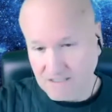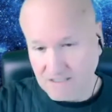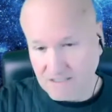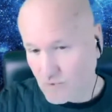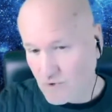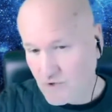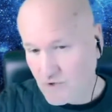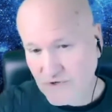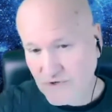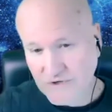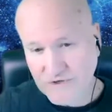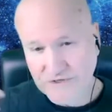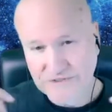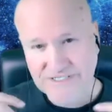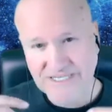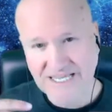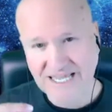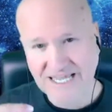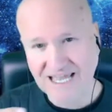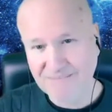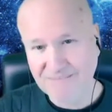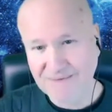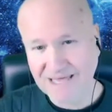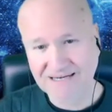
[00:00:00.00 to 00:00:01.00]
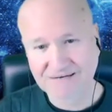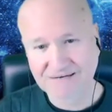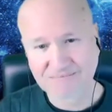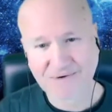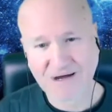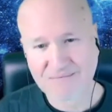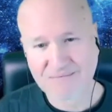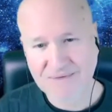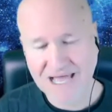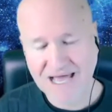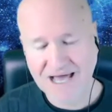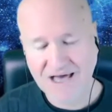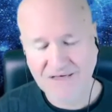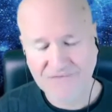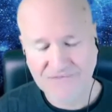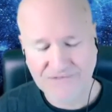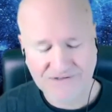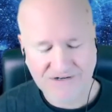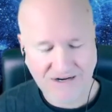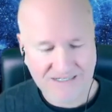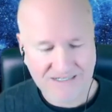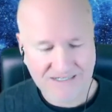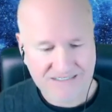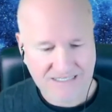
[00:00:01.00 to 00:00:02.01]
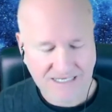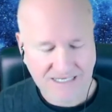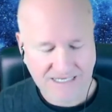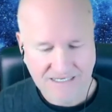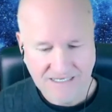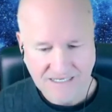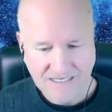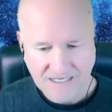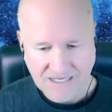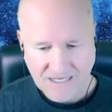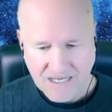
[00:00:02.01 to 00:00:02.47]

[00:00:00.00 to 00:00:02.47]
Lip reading: words came out of my mouth, and I said,